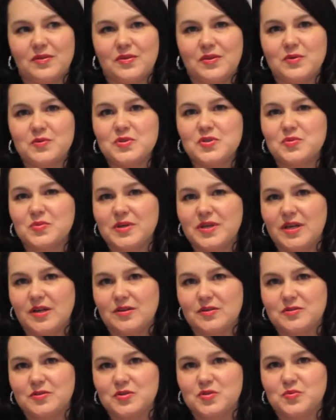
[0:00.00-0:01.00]
Those three
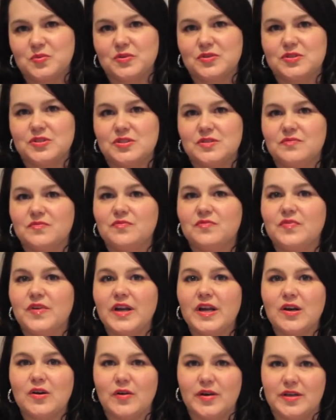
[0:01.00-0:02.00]
characters were just
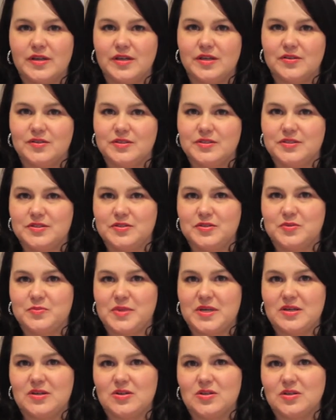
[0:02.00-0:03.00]
very near and dear to
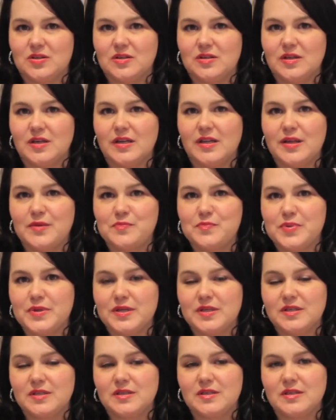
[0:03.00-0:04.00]
my heart, and they've
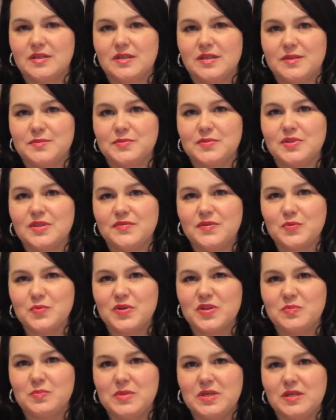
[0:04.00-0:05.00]
been living
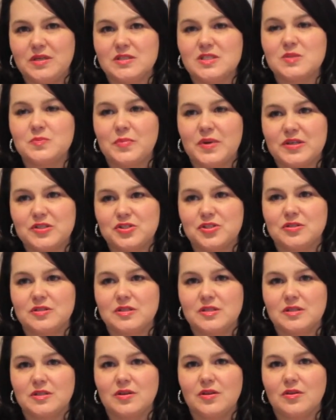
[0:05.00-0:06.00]
with me,
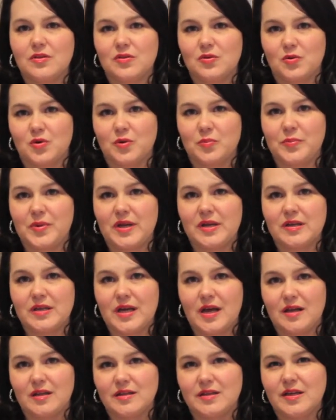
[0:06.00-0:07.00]
especially Thorpe and
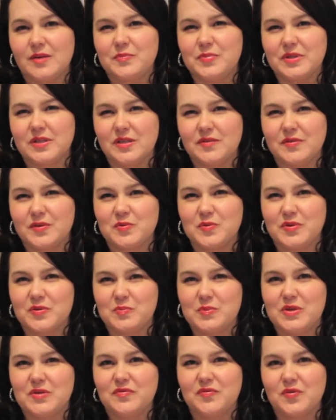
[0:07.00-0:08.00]
Callie have been living
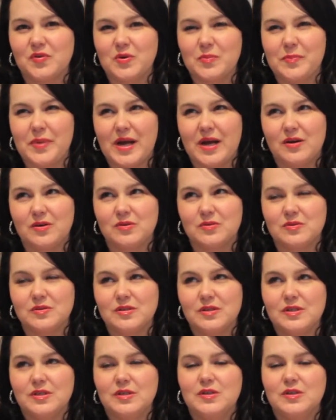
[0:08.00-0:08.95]
with me for about